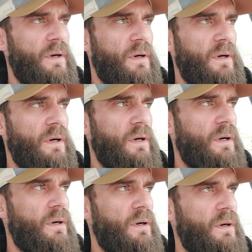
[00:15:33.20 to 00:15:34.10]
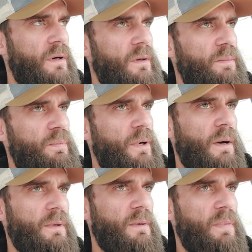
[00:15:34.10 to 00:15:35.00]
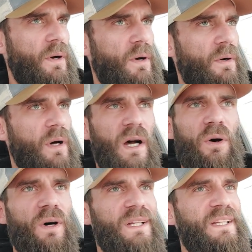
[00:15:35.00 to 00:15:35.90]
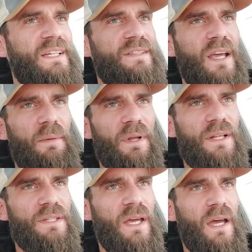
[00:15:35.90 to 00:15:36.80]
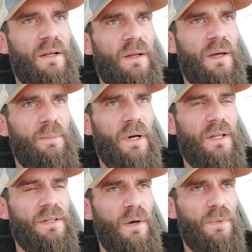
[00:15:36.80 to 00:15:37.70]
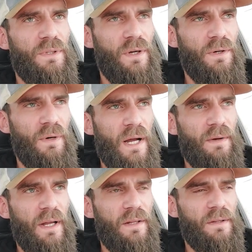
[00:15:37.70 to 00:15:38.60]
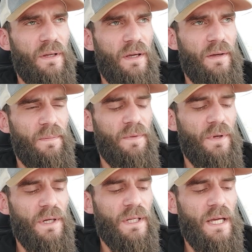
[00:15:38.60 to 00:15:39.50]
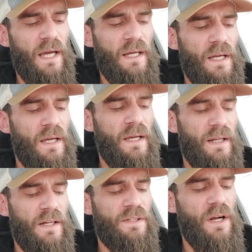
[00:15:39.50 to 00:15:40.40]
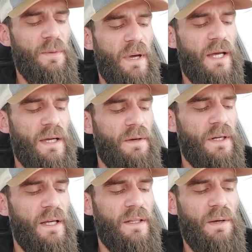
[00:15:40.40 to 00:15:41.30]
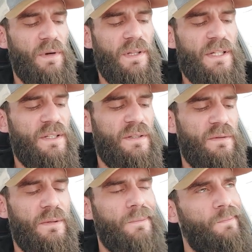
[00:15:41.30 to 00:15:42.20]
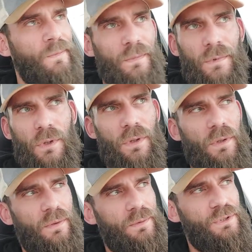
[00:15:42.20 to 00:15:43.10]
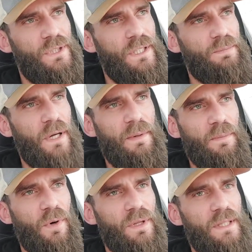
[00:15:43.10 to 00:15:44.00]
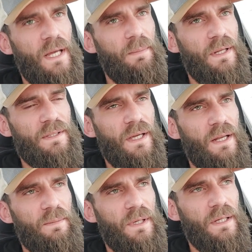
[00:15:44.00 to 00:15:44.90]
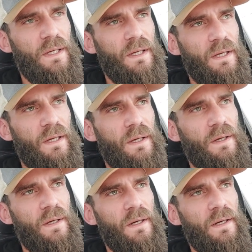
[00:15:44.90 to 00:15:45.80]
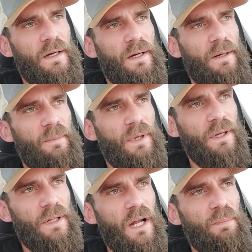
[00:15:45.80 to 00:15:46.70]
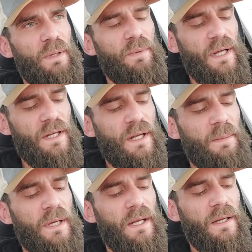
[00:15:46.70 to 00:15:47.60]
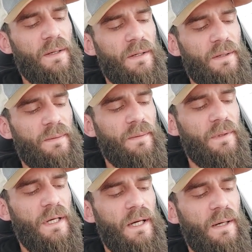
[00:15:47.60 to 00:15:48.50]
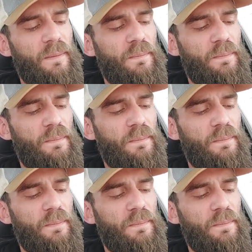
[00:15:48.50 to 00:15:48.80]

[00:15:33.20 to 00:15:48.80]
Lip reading: probably about at least 10 minutes ahead. By the time we turned around at 30k and I started back out again, they were at least probably more than 10 minutes ahead of me. But a lot of people ended up getting a